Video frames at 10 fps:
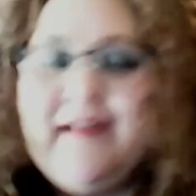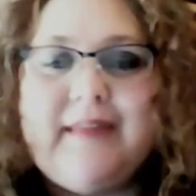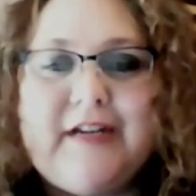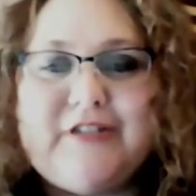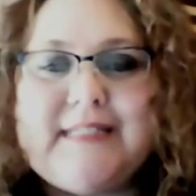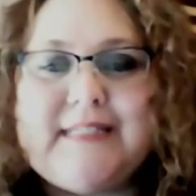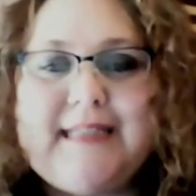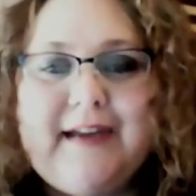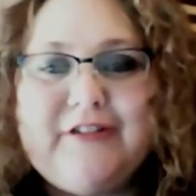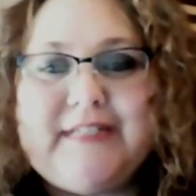They are
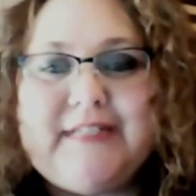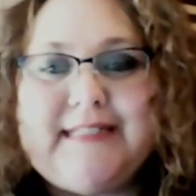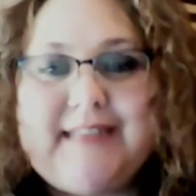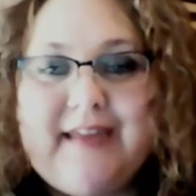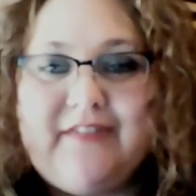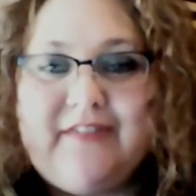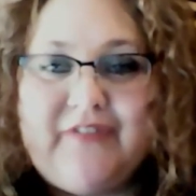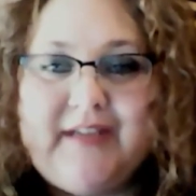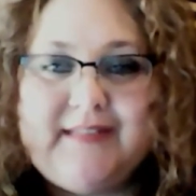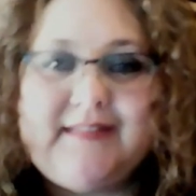scared to death of
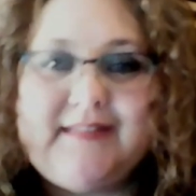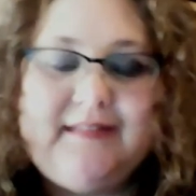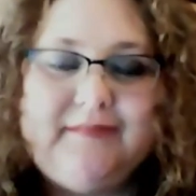us.